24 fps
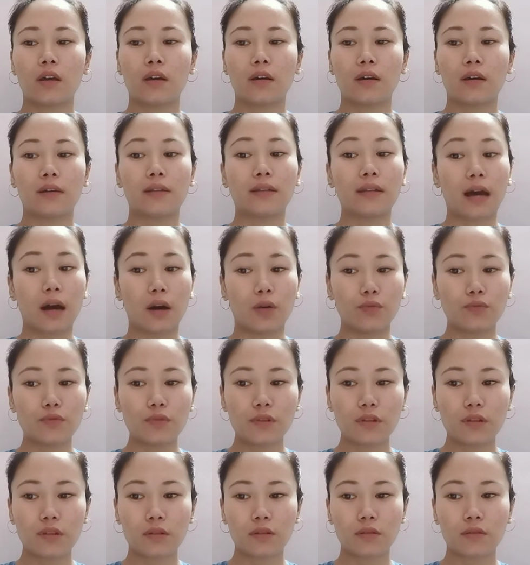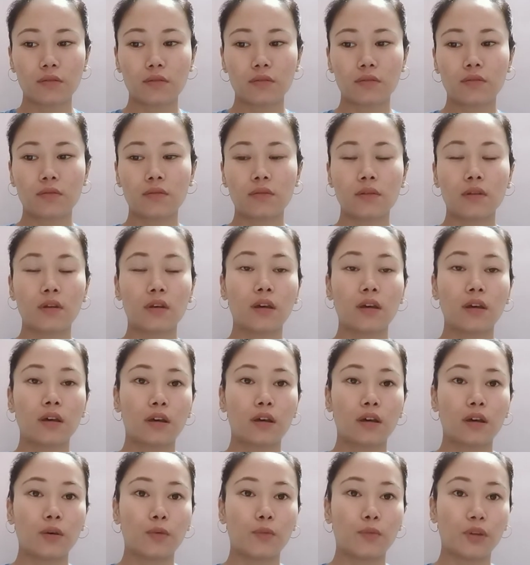nouns,
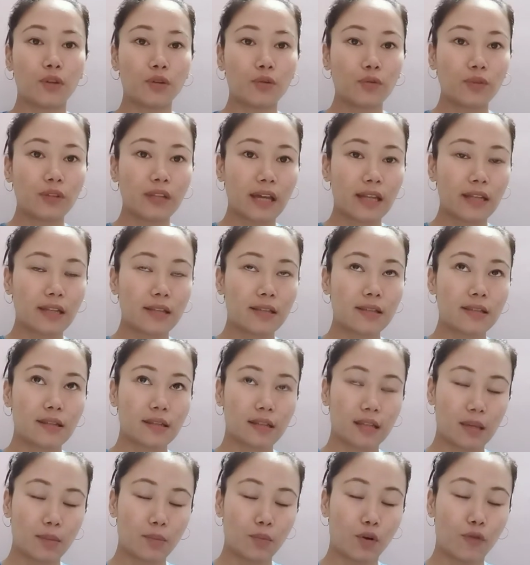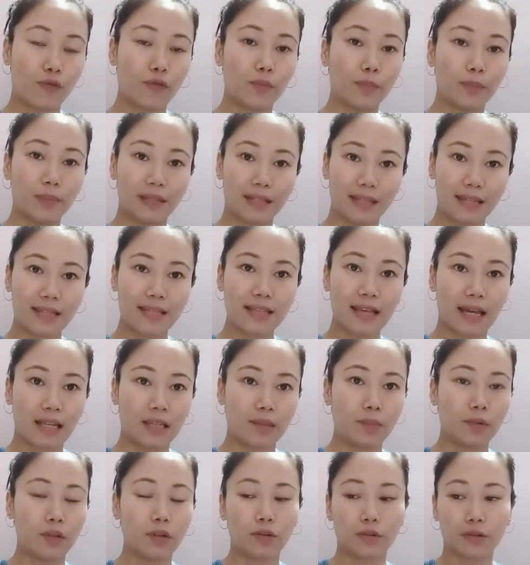we know that it's a name of a place,
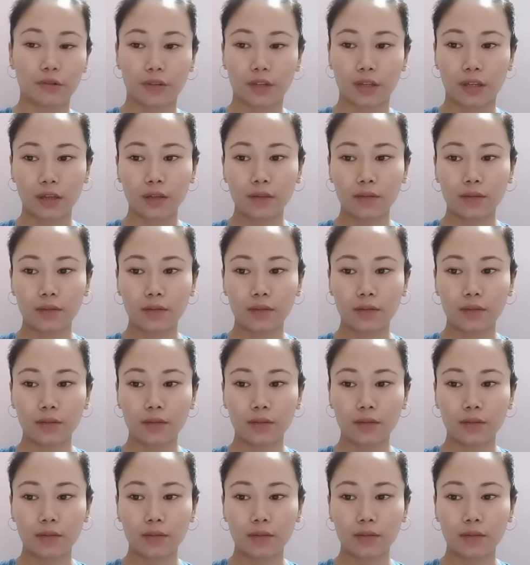animal, or a thing.